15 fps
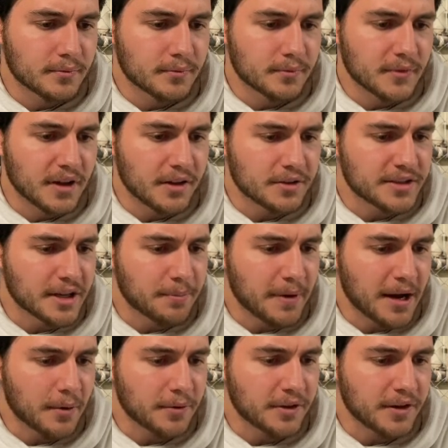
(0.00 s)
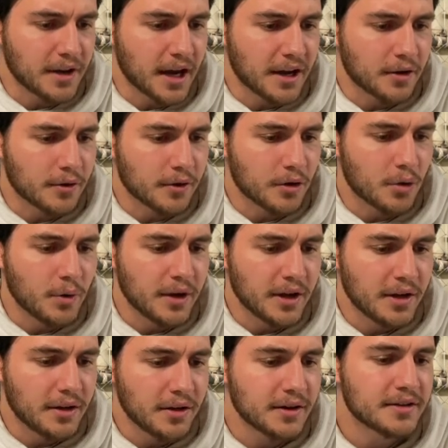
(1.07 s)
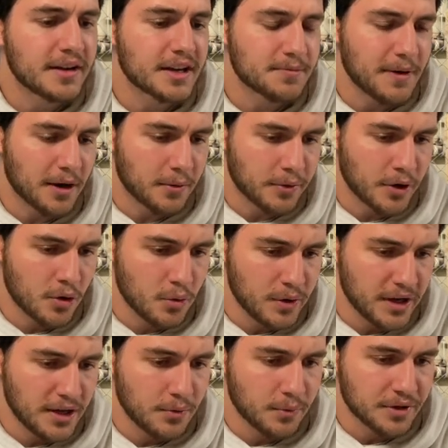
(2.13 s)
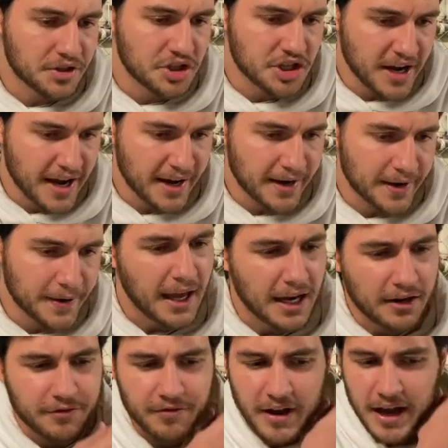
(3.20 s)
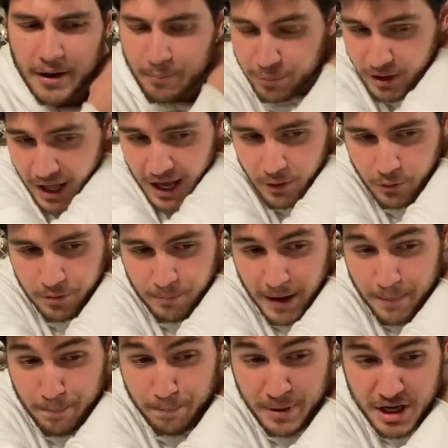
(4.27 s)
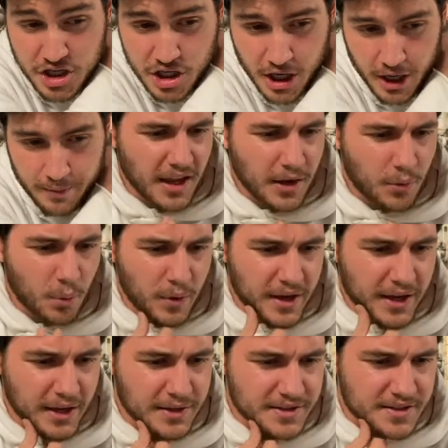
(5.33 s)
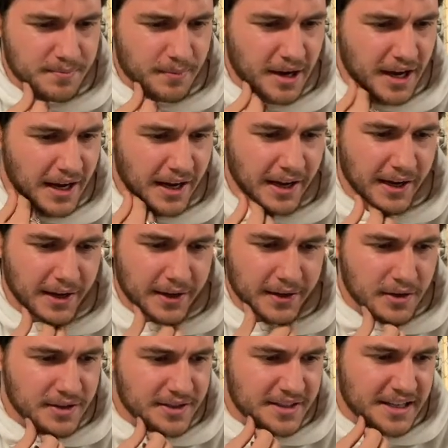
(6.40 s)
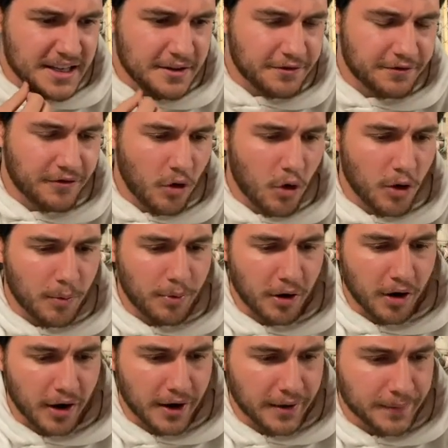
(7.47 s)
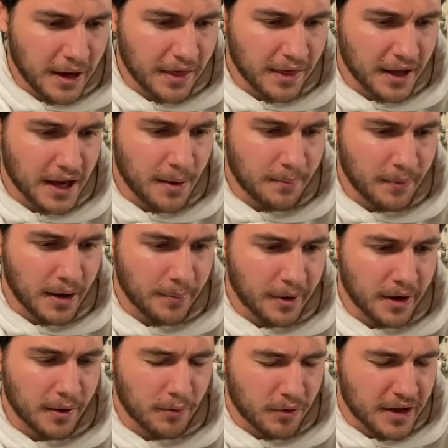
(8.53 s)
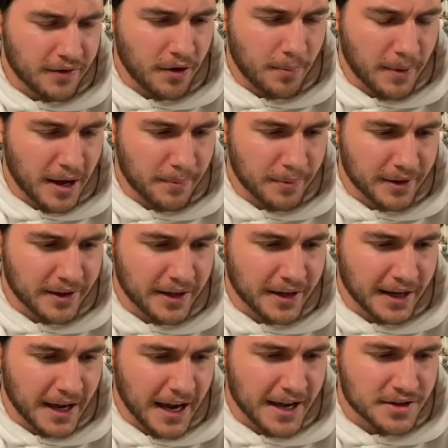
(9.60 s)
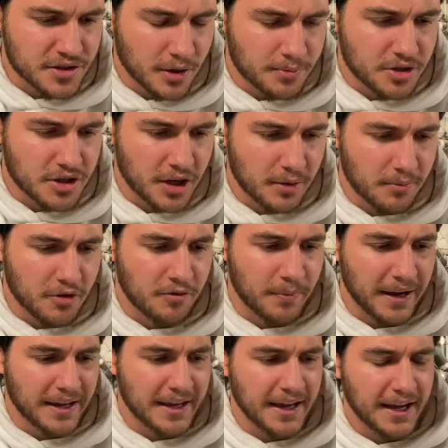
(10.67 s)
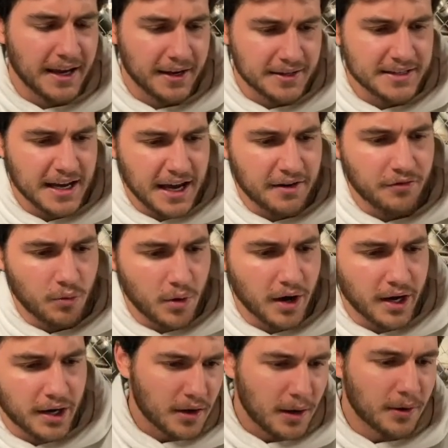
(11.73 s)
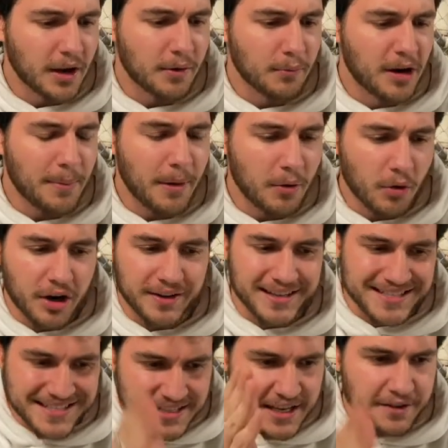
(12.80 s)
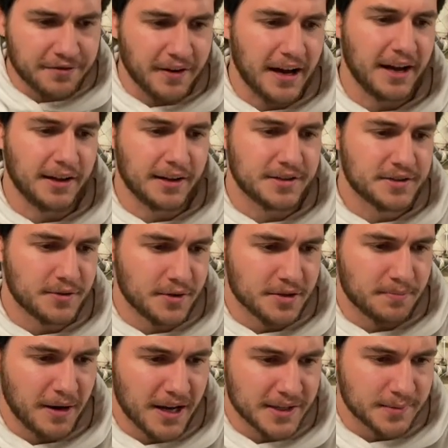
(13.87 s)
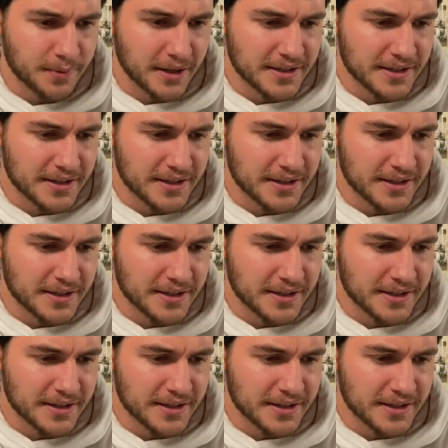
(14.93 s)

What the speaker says: He'll take back with the knight or the queen, takes back with the queen with check. And if I block with my bishop, it weakens my d4 pawn. I think I'm going to give up my ability to castle. I'm just going to move my king to f1. I'm going to get my rook on the c file as soon as possible.